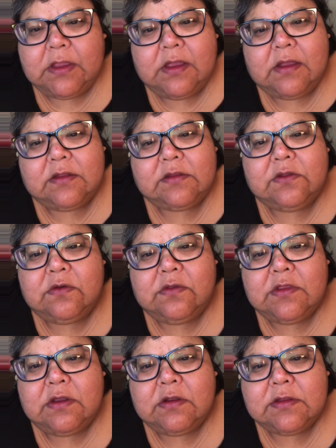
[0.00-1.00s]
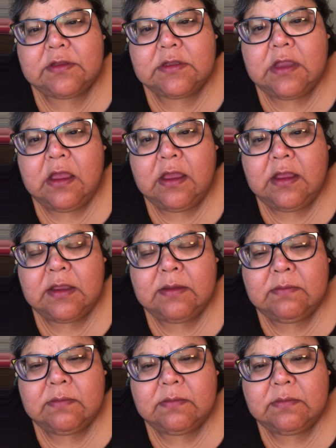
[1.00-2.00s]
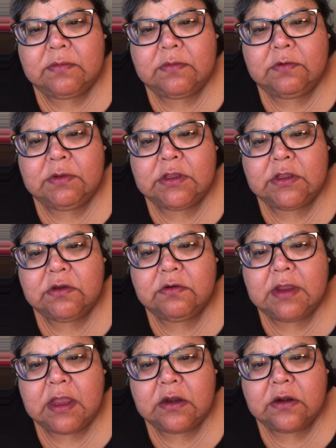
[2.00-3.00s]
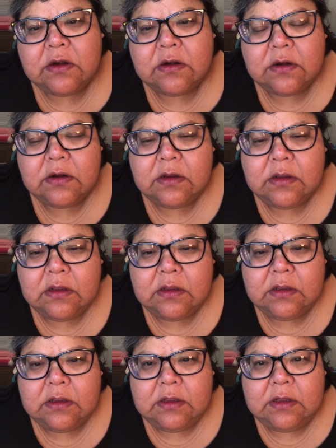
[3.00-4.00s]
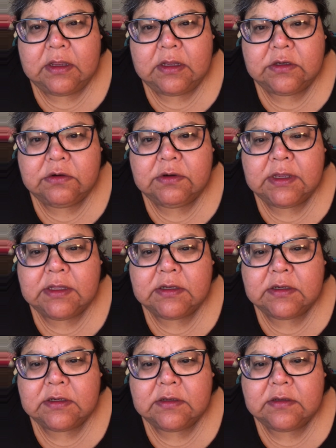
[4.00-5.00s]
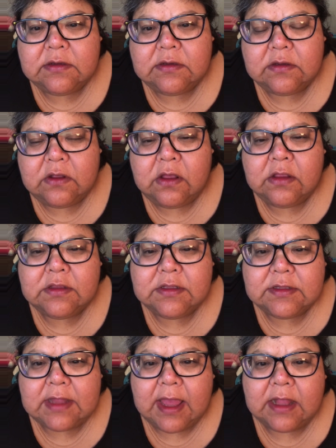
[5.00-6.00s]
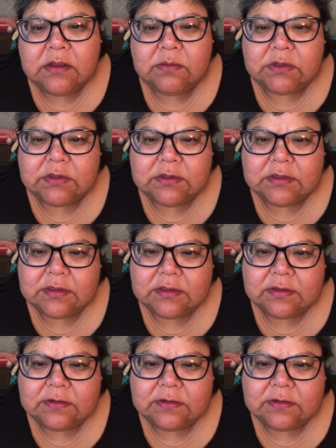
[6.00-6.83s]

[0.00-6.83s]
So there's a time when the Creator had created all these animals,